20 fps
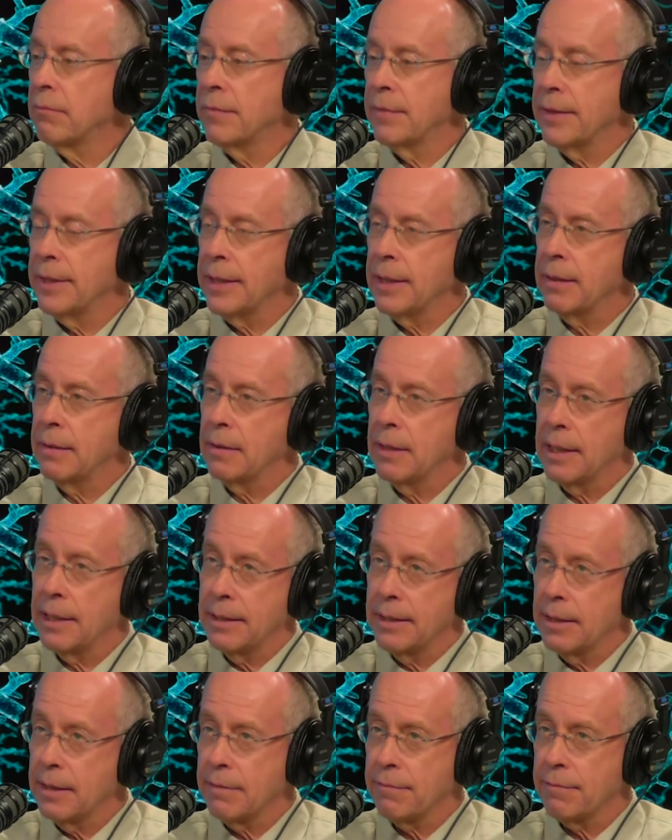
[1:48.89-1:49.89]
they
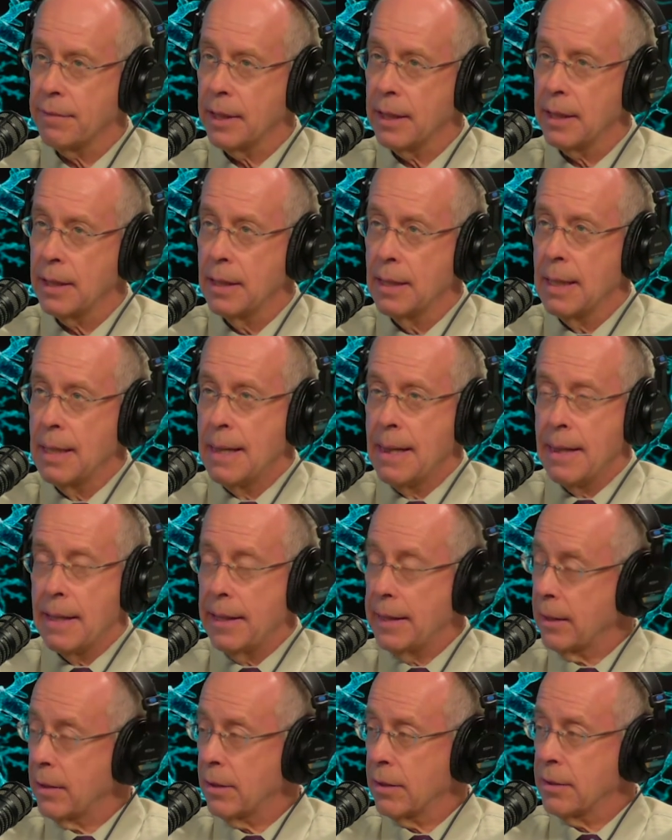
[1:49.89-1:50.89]
identify
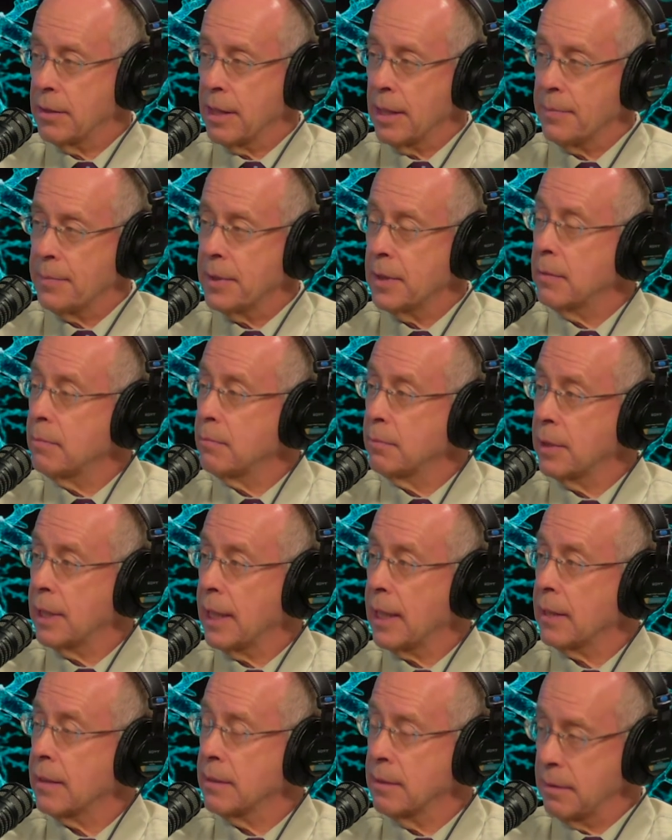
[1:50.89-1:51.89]
at autopsy
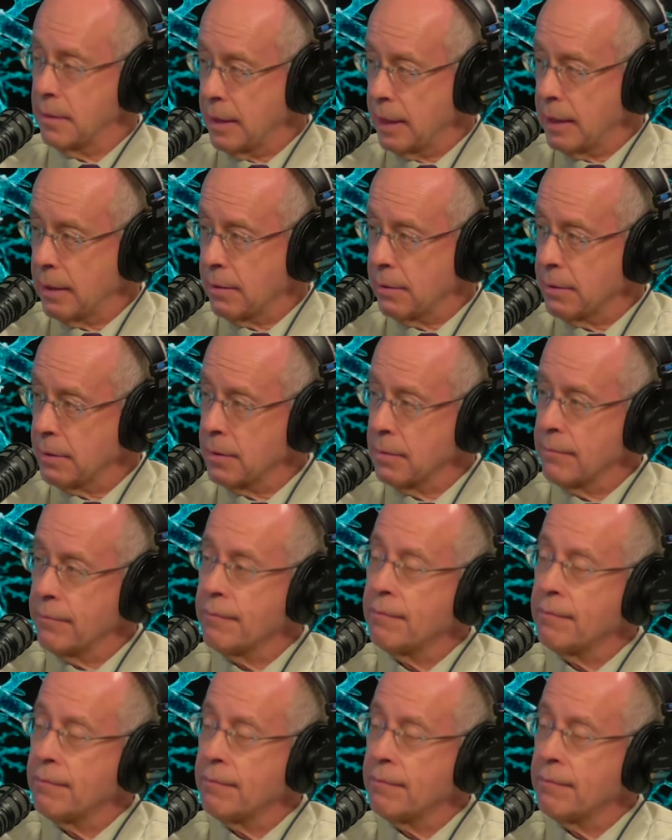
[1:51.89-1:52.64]
plaques and tangles.